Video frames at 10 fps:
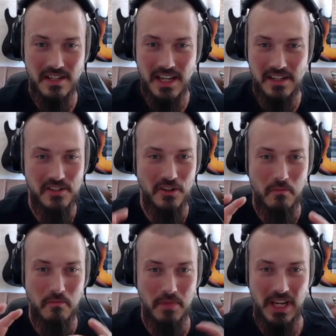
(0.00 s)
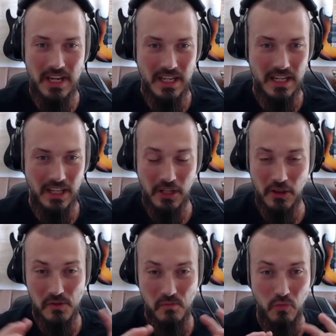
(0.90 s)
skies turn pink, like
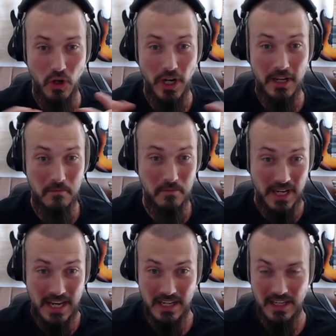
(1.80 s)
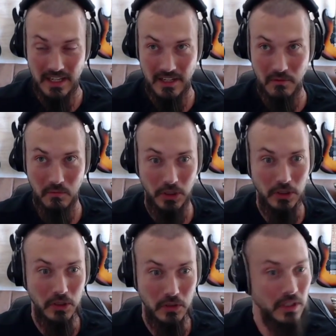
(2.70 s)
this bright pink and
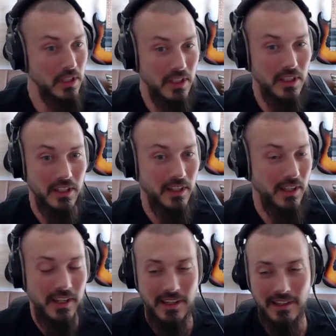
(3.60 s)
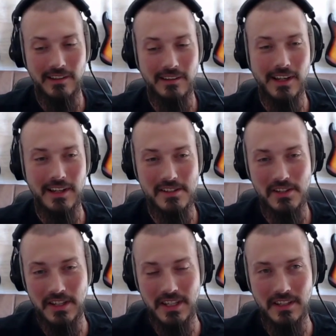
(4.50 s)
blue. And
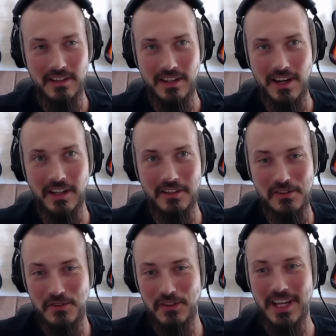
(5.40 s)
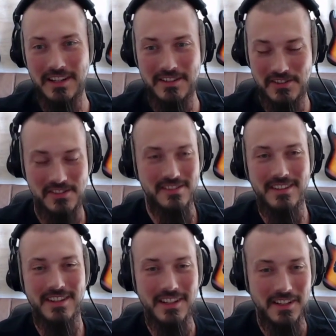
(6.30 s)
so I think the colors for that
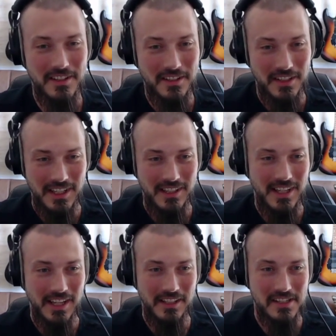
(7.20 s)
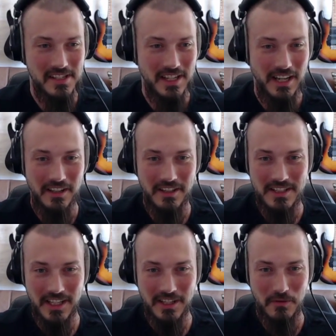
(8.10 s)
I like to sit out on the
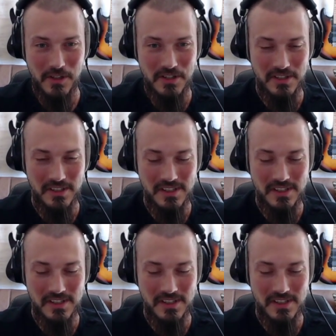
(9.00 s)
deck and watch the sunset.